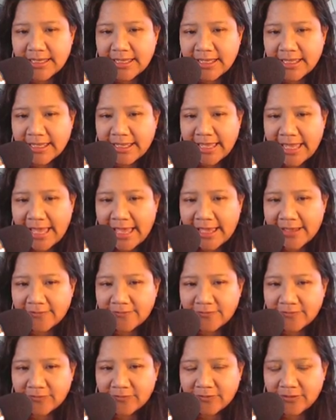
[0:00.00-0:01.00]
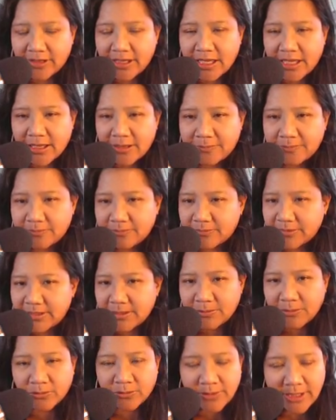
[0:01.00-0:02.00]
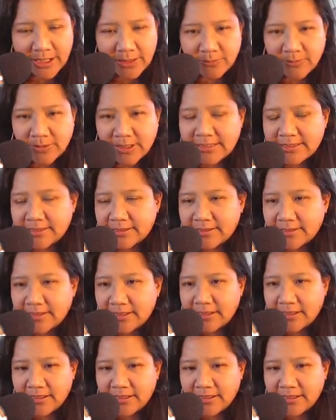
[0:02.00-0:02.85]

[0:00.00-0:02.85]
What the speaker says: I have some great ones